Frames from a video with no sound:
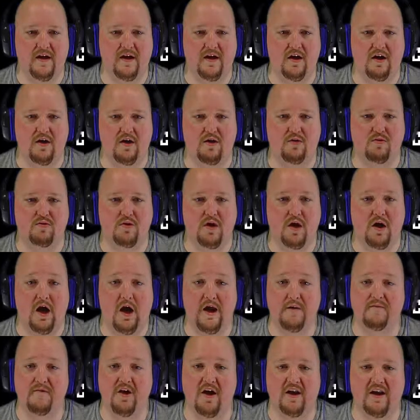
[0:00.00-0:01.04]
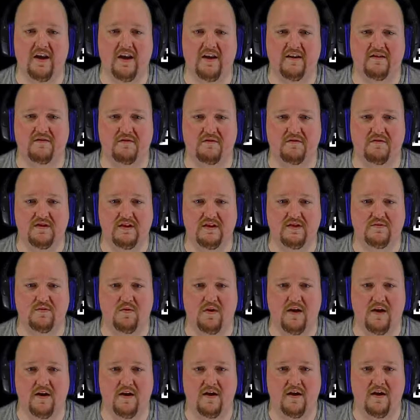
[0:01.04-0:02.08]
Oh, I'm not getting through this
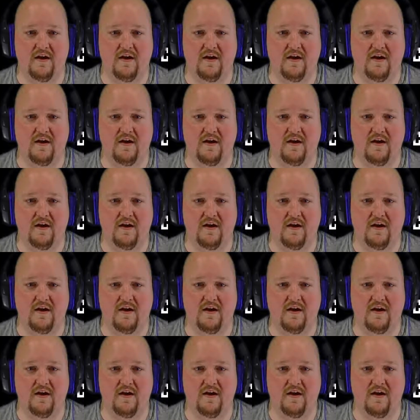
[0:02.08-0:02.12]
one.